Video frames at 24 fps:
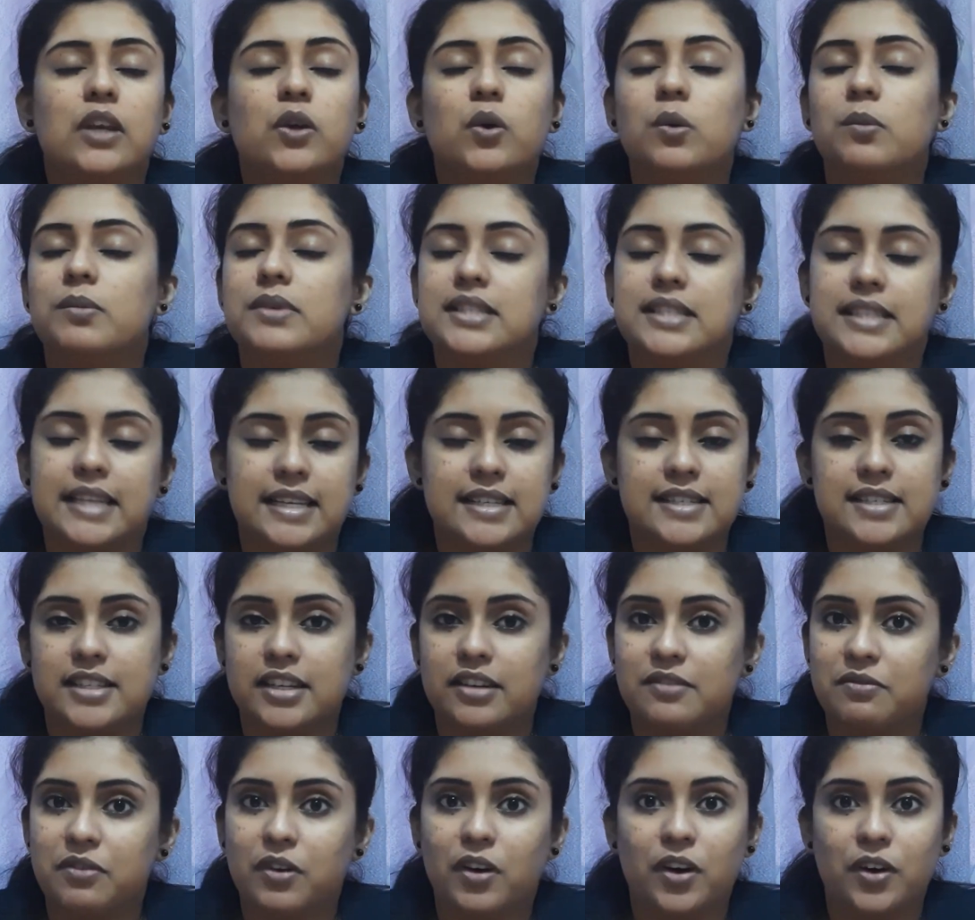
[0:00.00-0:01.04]
you will be
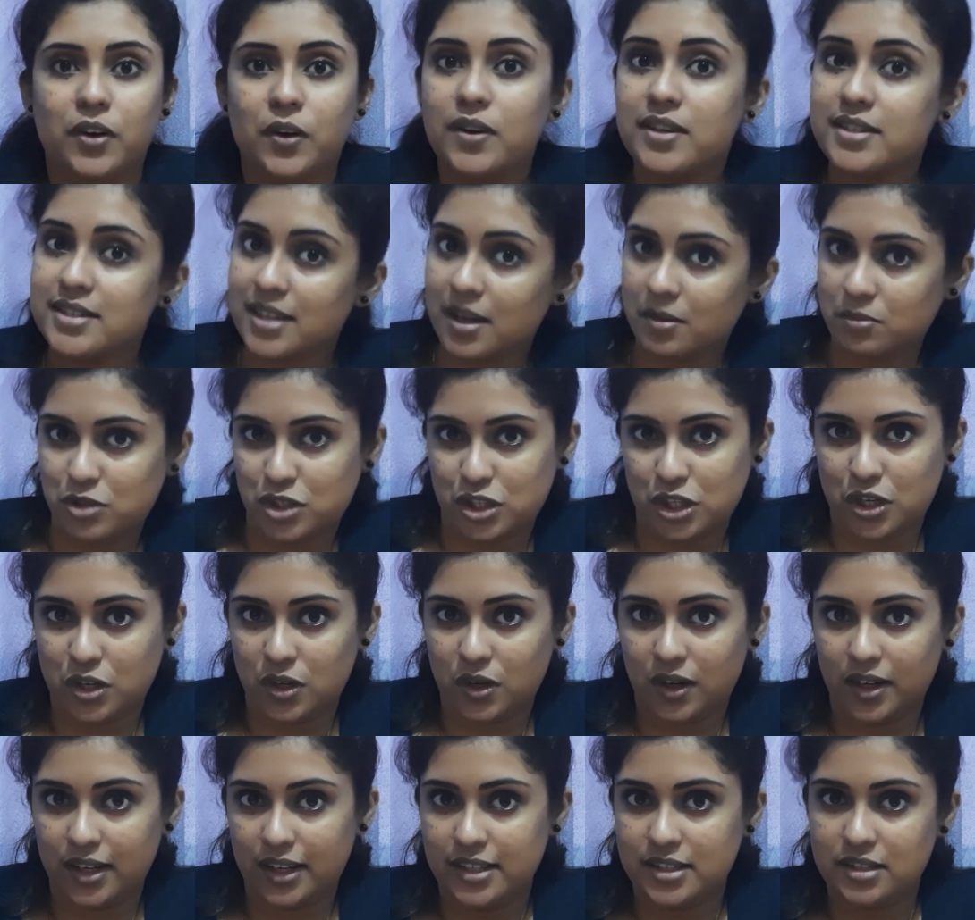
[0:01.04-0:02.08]
tested for your subject
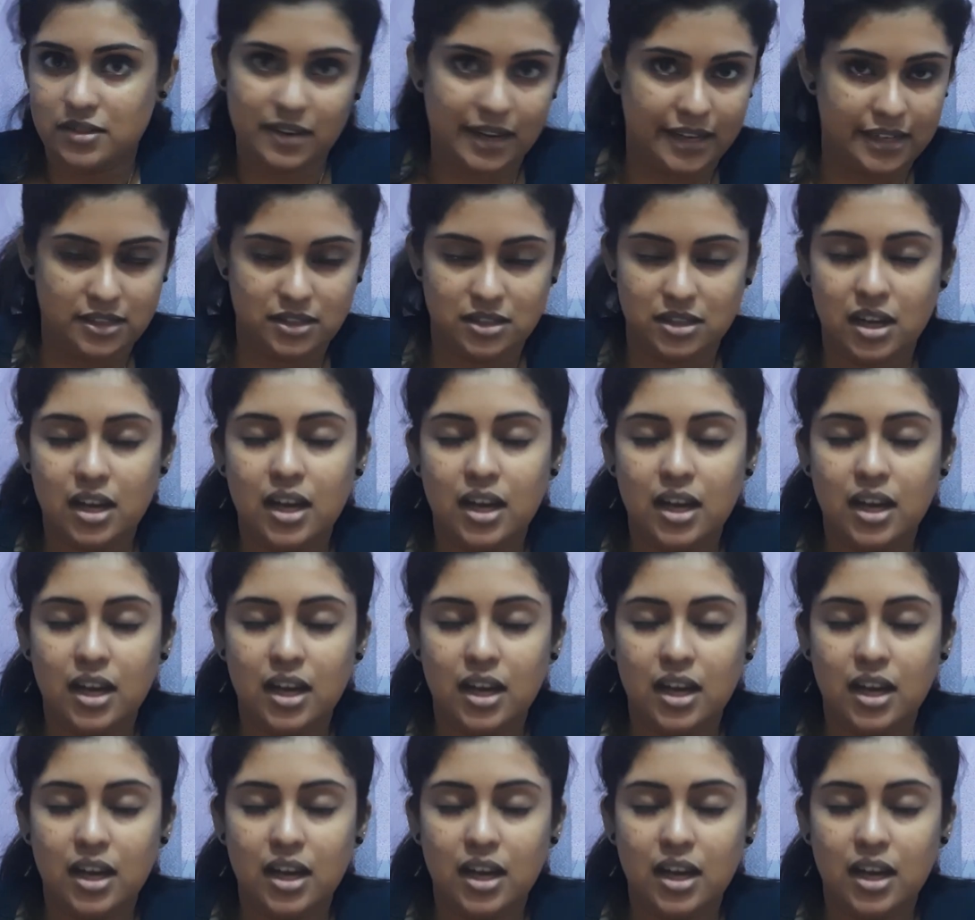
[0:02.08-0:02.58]
knowledge, right?